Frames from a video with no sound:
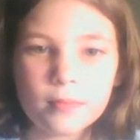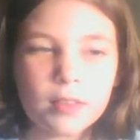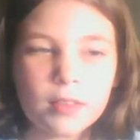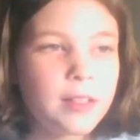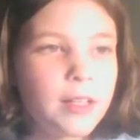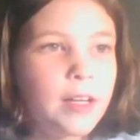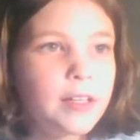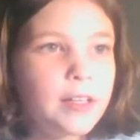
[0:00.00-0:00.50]

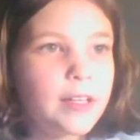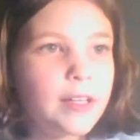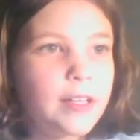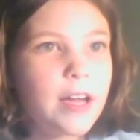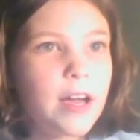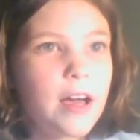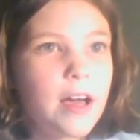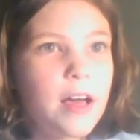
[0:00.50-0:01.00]
You're
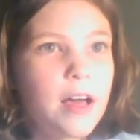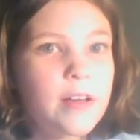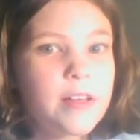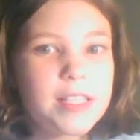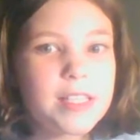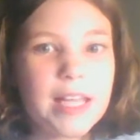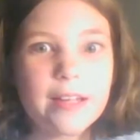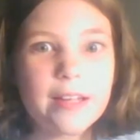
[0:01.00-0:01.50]
like, oh,
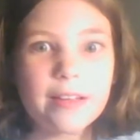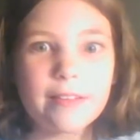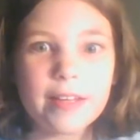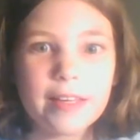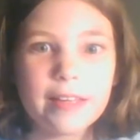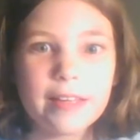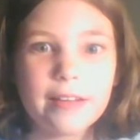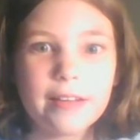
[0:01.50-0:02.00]
it's like your
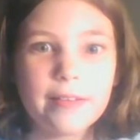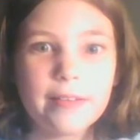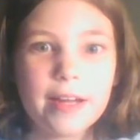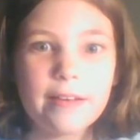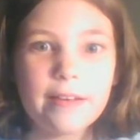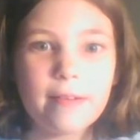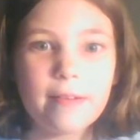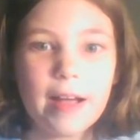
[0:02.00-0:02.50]
Little
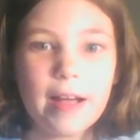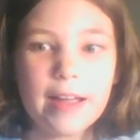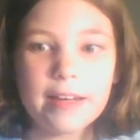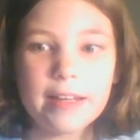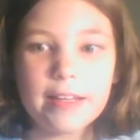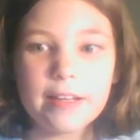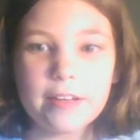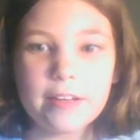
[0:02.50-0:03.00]
Red
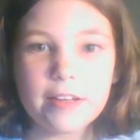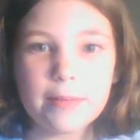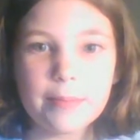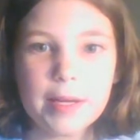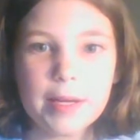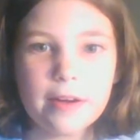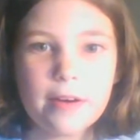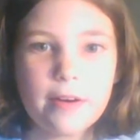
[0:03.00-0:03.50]
Riding Hood,
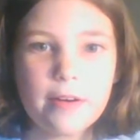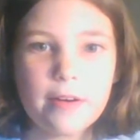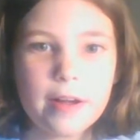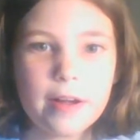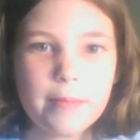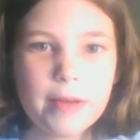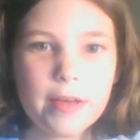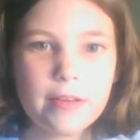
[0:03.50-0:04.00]
but a horror
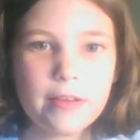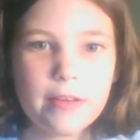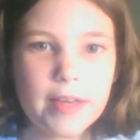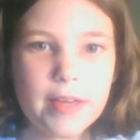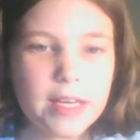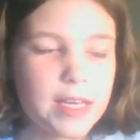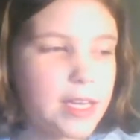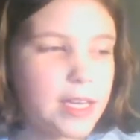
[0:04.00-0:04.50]

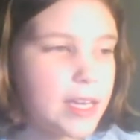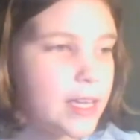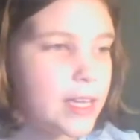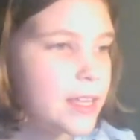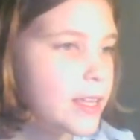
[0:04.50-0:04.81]
movie.